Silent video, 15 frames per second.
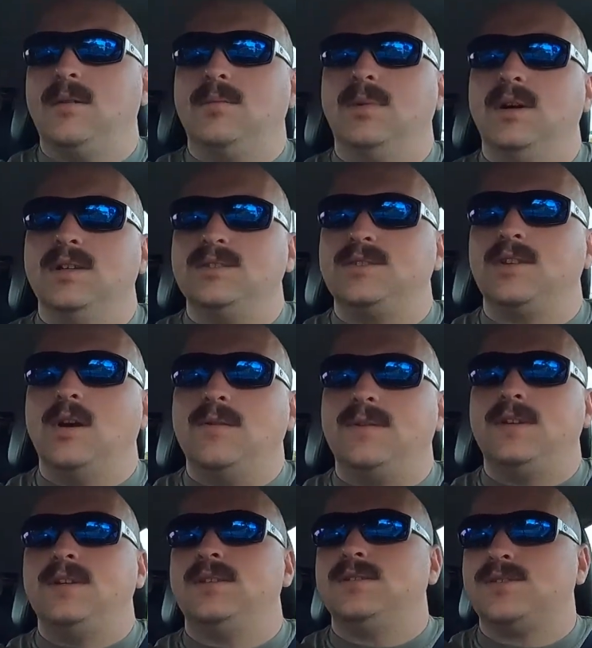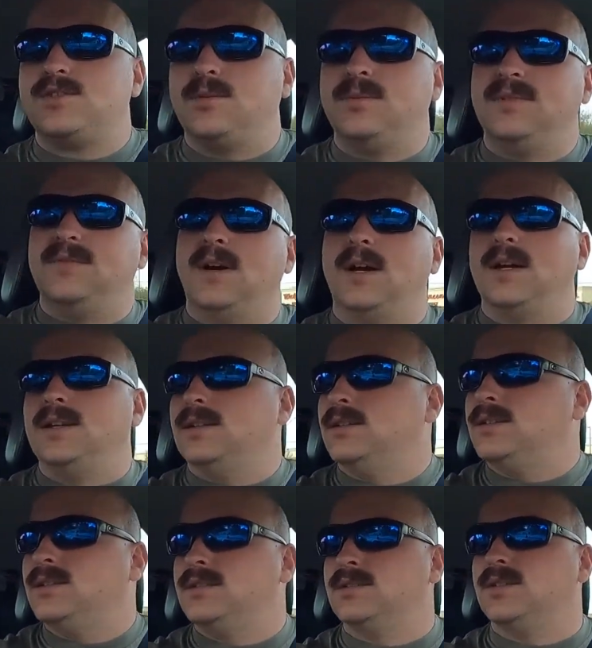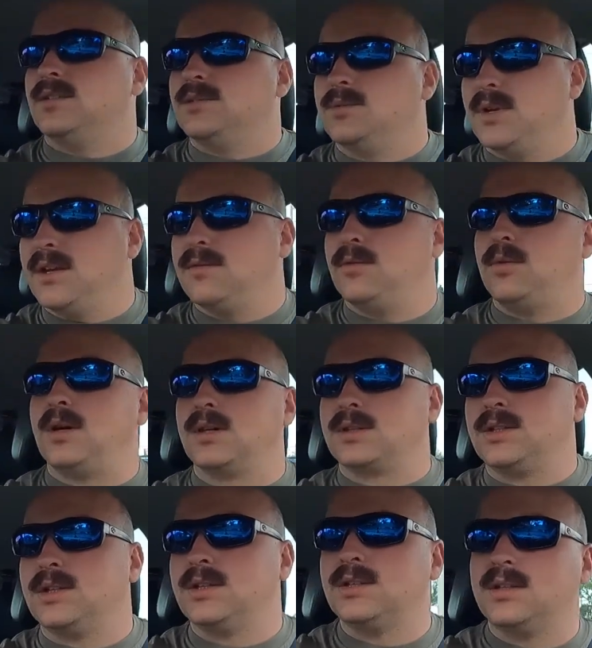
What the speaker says: but Sophie, she'll be fine as long as we have water.